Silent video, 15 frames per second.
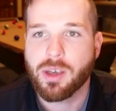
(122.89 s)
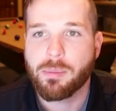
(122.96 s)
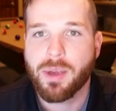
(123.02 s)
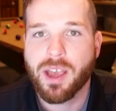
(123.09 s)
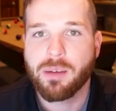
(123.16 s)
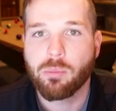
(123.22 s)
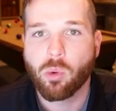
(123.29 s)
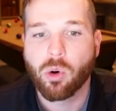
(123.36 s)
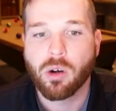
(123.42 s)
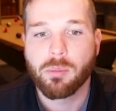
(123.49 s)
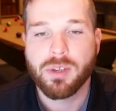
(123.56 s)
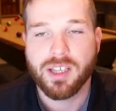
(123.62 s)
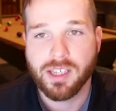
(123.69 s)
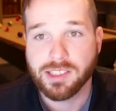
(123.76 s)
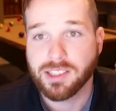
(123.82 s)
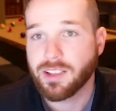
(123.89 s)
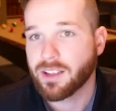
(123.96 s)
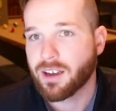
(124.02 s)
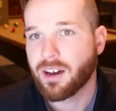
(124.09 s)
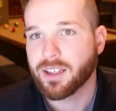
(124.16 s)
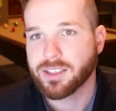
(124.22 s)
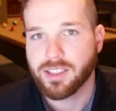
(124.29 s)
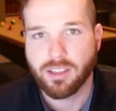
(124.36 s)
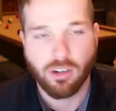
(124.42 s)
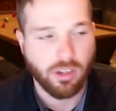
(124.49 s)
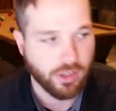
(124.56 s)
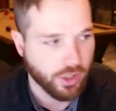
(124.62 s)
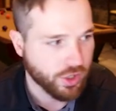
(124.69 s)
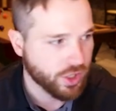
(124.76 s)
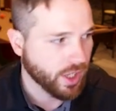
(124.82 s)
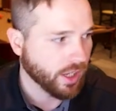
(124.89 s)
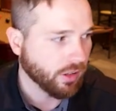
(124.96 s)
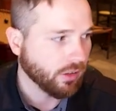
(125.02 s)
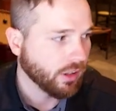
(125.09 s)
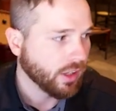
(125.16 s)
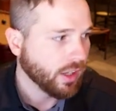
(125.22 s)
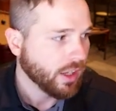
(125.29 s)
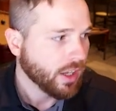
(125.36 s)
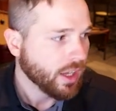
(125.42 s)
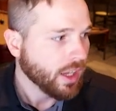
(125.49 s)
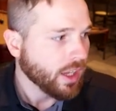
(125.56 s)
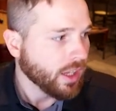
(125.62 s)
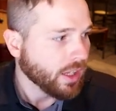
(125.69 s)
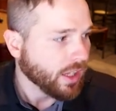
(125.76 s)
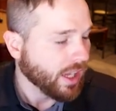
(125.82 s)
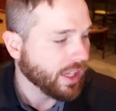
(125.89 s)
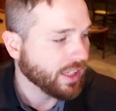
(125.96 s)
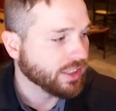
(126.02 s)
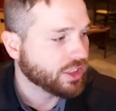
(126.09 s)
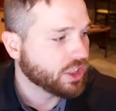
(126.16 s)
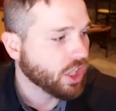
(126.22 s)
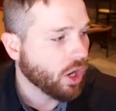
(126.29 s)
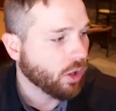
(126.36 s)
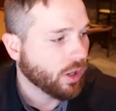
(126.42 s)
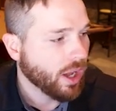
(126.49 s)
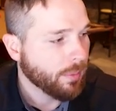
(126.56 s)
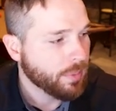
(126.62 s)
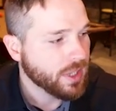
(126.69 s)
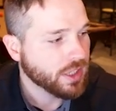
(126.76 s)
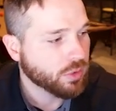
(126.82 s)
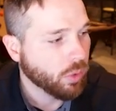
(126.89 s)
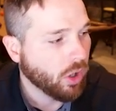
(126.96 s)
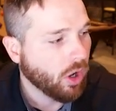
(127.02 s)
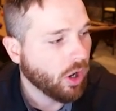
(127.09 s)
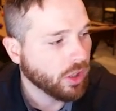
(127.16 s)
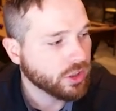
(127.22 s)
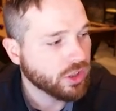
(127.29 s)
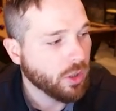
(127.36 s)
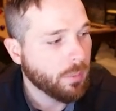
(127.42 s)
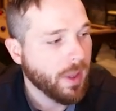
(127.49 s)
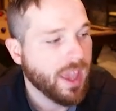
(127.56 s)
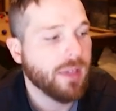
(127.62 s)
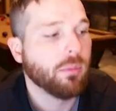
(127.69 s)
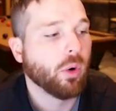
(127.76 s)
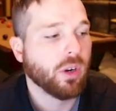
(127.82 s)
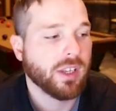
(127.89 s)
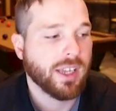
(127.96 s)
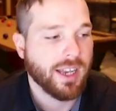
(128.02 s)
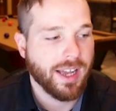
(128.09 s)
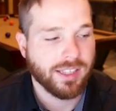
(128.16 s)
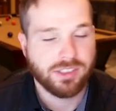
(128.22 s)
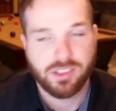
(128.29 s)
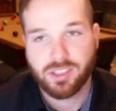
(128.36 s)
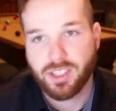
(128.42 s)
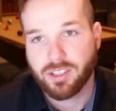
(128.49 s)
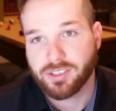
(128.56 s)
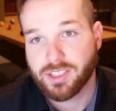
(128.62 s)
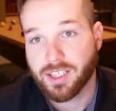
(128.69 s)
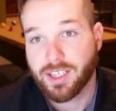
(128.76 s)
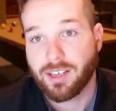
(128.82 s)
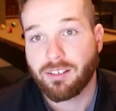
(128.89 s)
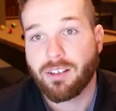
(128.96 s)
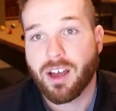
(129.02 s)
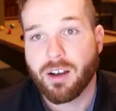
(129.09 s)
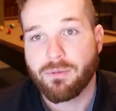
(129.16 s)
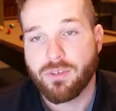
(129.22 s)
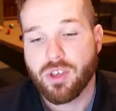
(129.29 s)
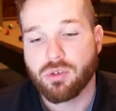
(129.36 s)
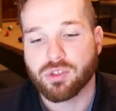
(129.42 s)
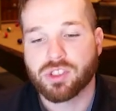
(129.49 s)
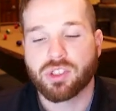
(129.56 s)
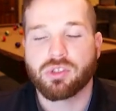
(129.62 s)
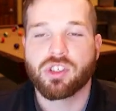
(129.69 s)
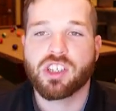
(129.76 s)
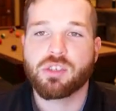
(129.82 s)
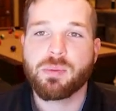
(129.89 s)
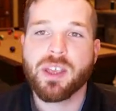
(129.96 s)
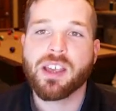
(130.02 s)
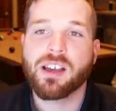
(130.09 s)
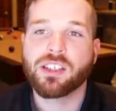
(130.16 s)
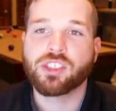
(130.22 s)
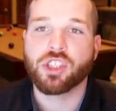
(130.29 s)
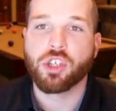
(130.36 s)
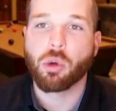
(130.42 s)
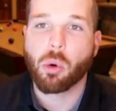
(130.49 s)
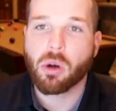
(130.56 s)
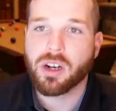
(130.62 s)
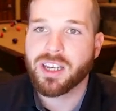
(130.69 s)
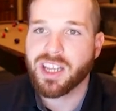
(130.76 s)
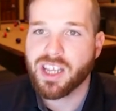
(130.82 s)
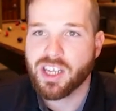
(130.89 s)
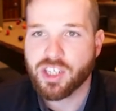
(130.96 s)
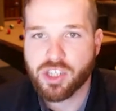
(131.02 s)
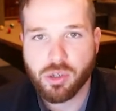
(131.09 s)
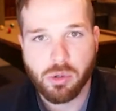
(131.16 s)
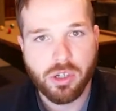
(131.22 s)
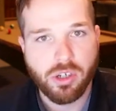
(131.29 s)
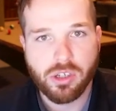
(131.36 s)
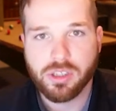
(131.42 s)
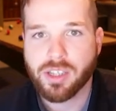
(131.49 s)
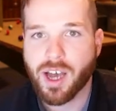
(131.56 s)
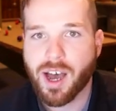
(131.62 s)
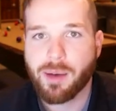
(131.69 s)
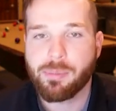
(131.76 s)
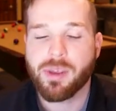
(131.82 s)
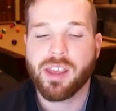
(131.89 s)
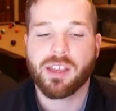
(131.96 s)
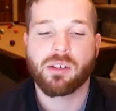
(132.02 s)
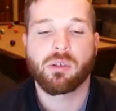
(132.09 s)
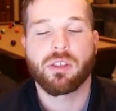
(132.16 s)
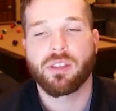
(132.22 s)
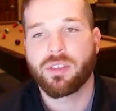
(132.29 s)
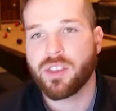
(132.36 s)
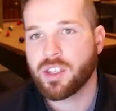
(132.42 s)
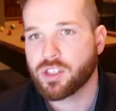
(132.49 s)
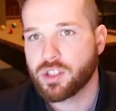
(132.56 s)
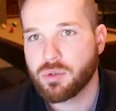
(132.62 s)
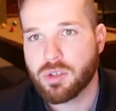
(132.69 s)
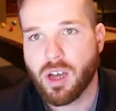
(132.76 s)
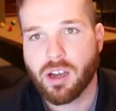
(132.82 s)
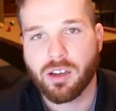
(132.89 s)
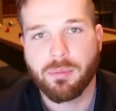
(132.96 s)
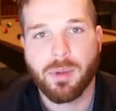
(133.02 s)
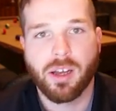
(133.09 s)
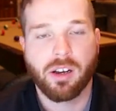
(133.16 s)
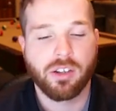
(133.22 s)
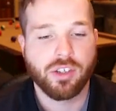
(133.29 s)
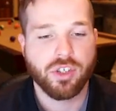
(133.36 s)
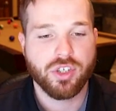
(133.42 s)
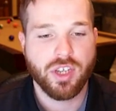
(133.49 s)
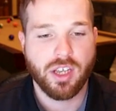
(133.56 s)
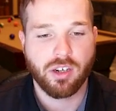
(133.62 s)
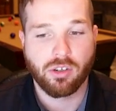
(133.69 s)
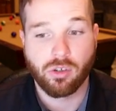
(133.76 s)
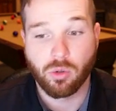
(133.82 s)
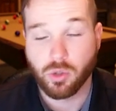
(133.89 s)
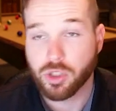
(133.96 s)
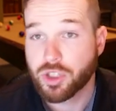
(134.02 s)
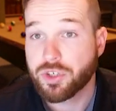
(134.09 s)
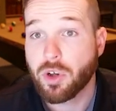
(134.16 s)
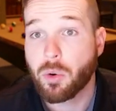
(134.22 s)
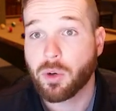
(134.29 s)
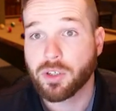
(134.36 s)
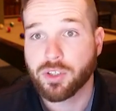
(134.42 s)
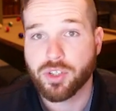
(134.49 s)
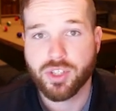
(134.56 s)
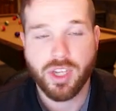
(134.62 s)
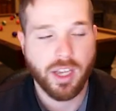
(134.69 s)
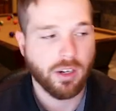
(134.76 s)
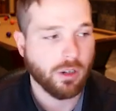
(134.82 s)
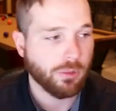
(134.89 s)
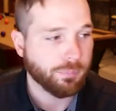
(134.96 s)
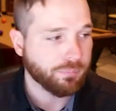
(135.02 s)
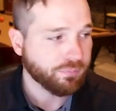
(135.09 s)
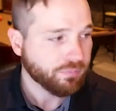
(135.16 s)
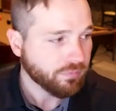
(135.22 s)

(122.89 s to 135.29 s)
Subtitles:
get paid more because of the content on your channel. And so companies will also pay more to get ads on channels that get a lot of views. So just because your niche or your topic or the things you talk about on your channel or show on your channel